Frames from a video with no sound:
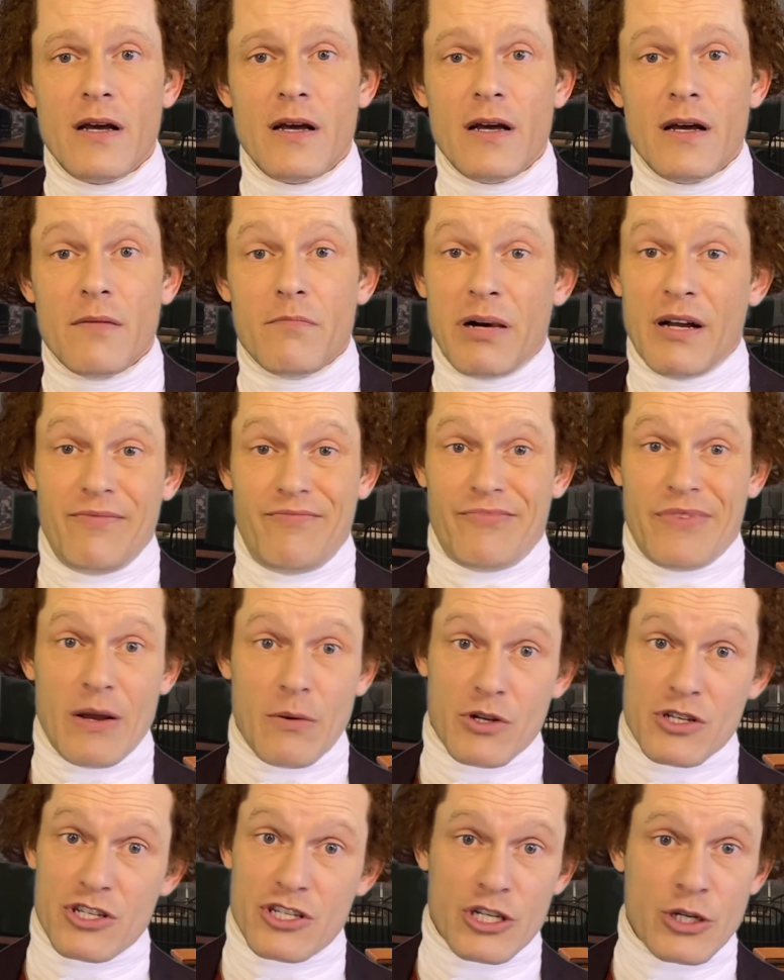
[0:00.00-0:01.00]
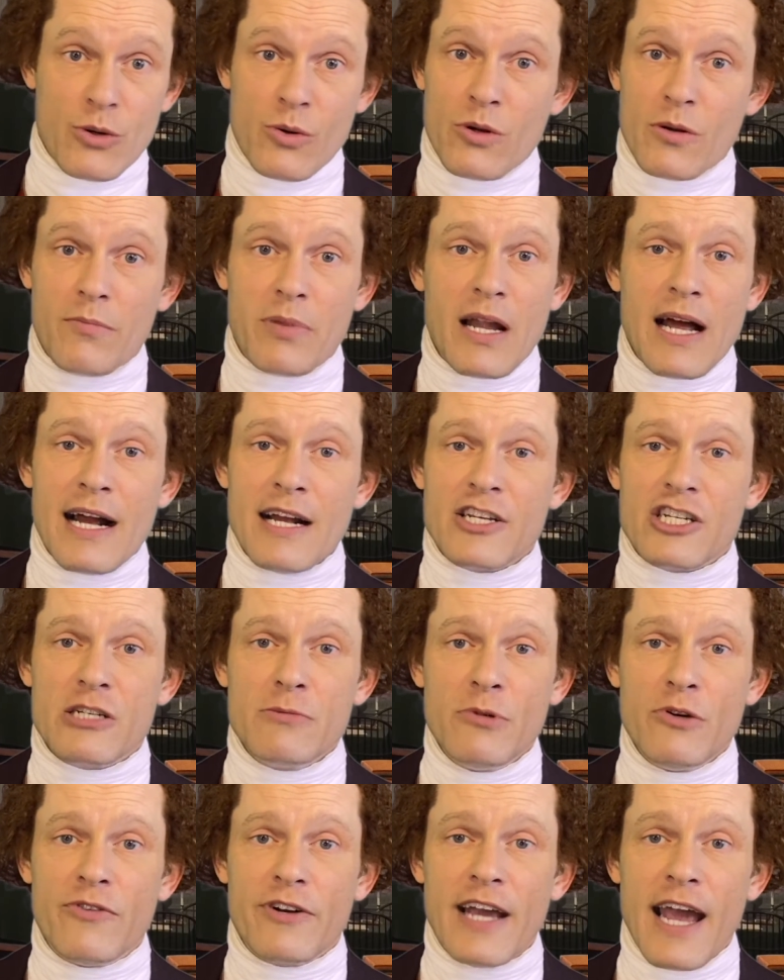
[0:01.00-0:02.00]
But they were soon obliged to
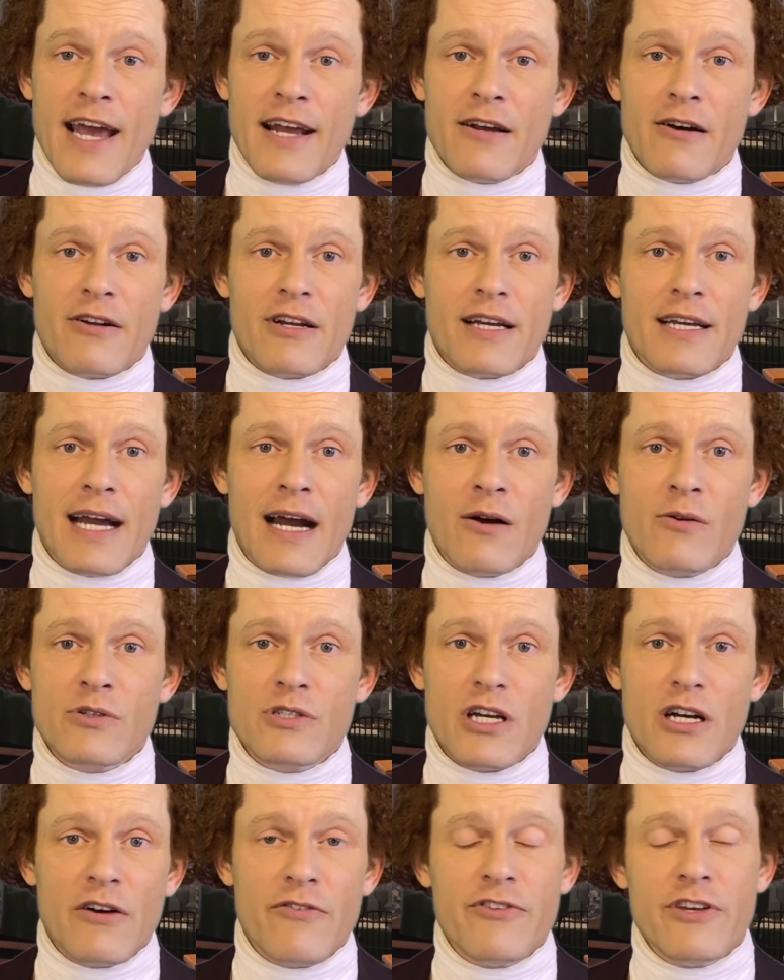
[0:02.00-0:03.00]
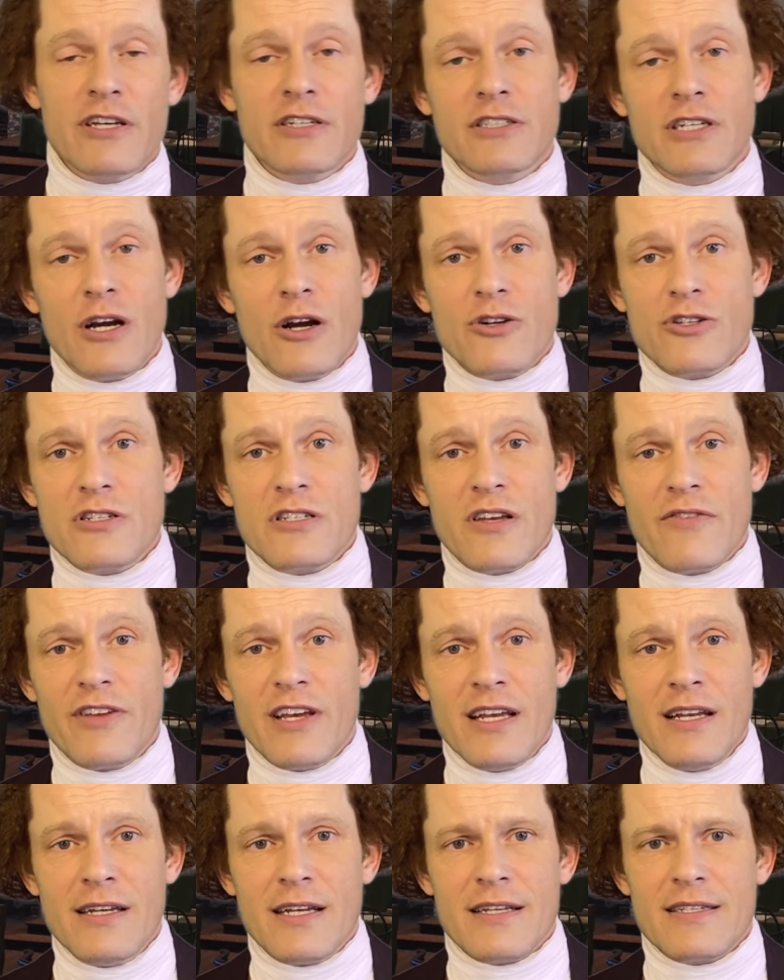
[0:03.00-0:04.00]
move again on account of the incursions of the
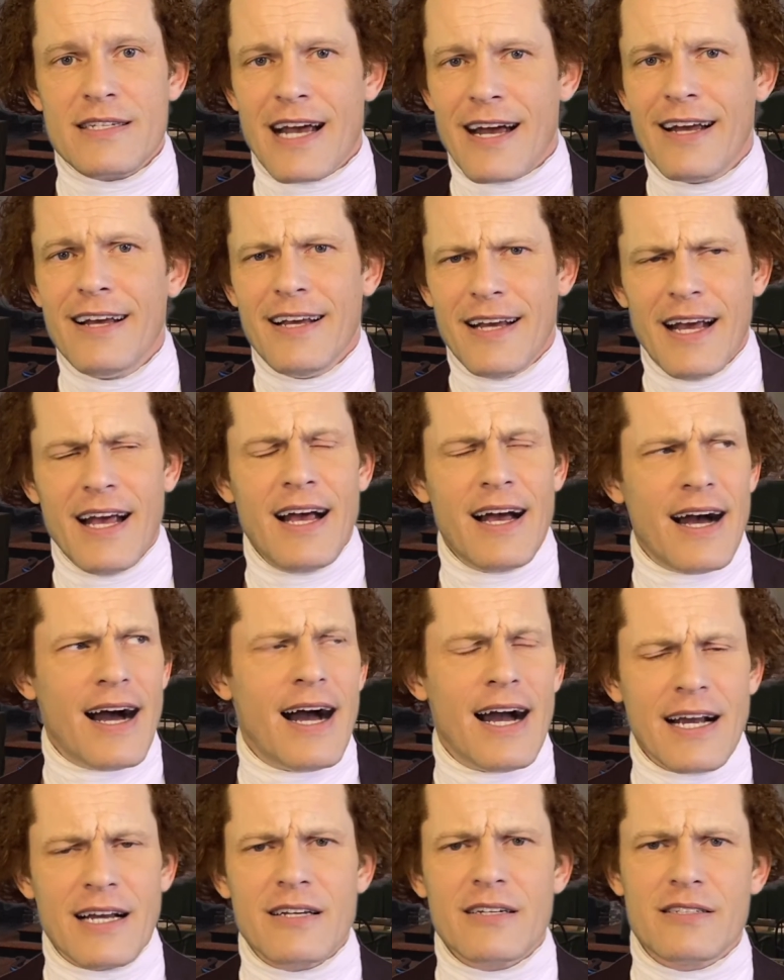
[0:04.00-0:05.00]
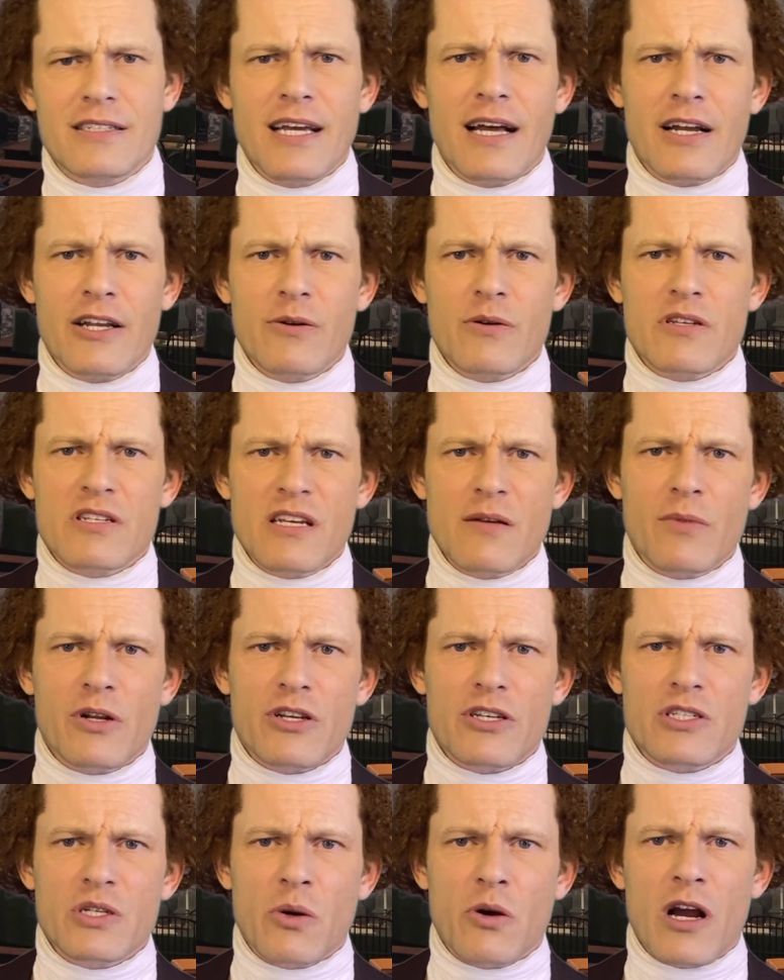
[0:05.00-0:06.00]
Indians. I could tell you a similar
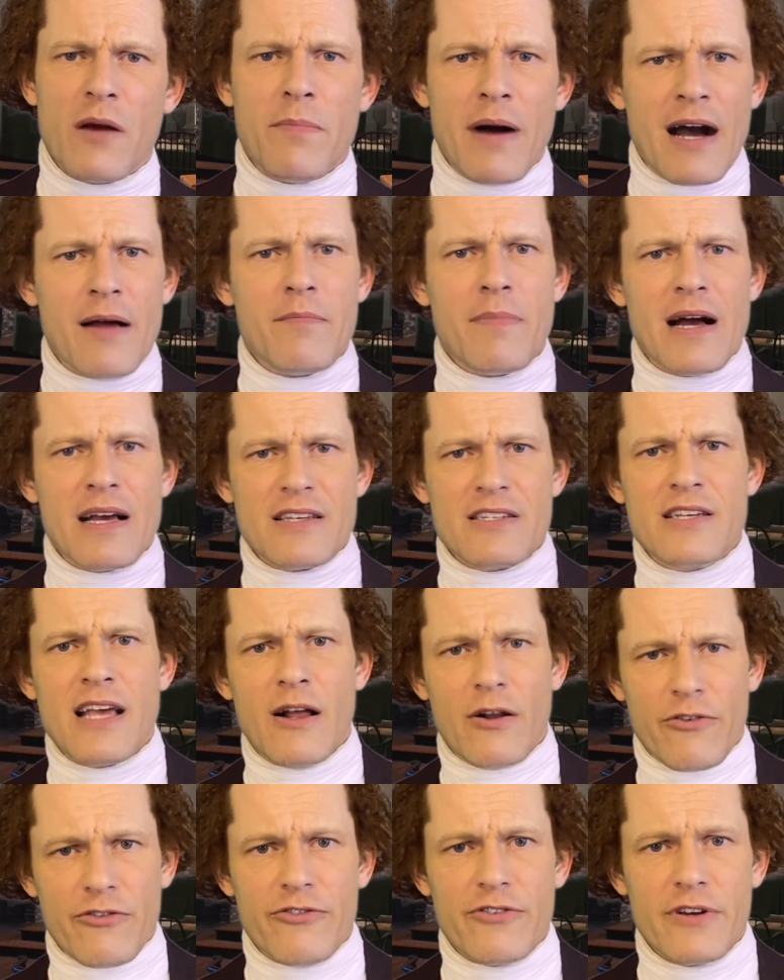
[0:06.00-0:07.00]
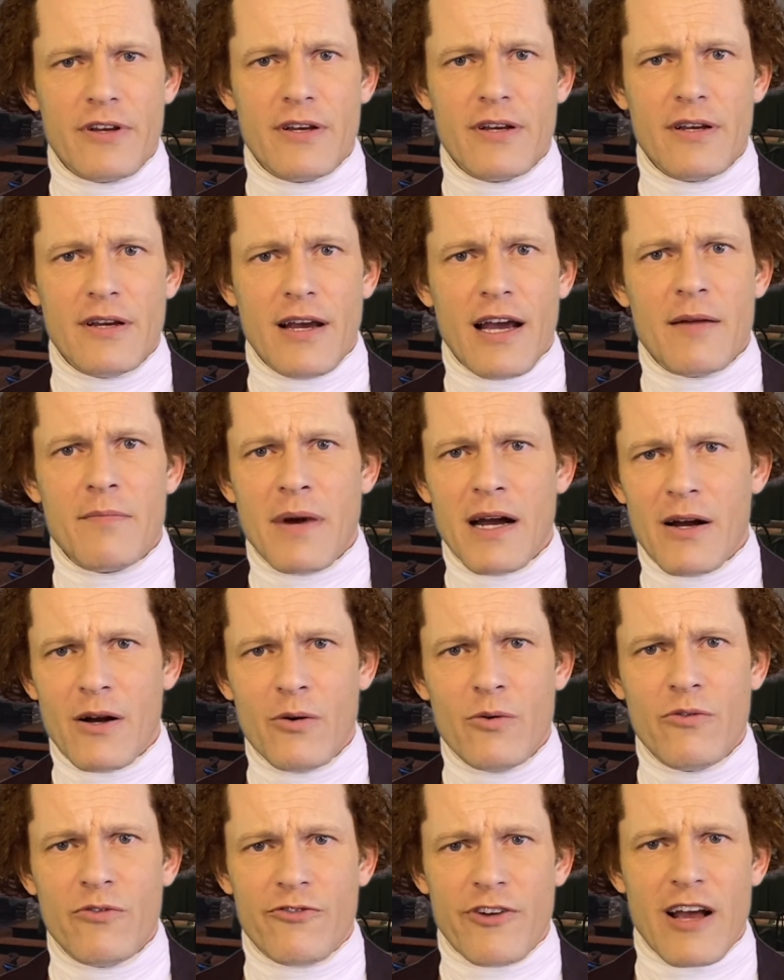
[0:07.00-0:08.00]
story about myself and my
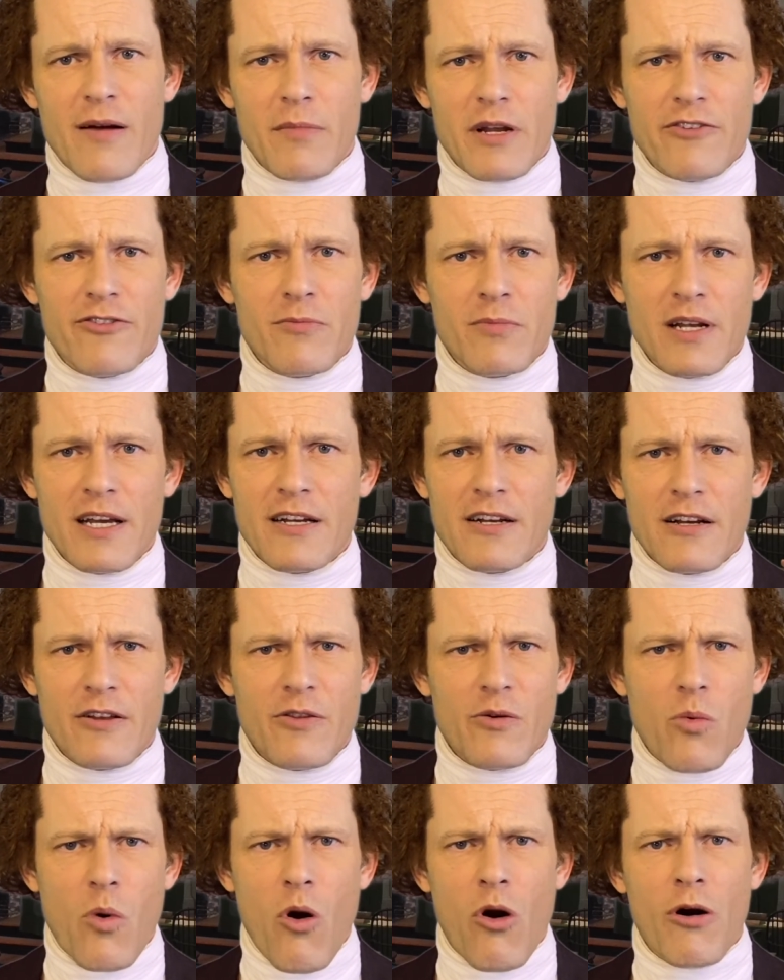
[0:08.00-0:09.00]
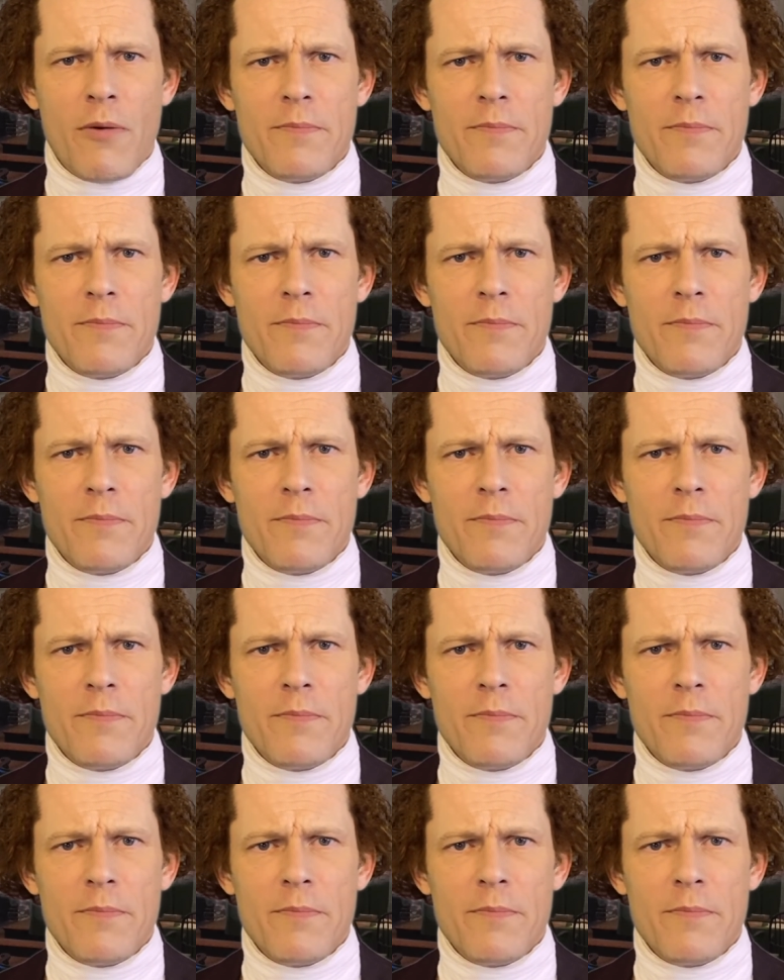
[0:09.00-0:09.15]
own family from later in the war.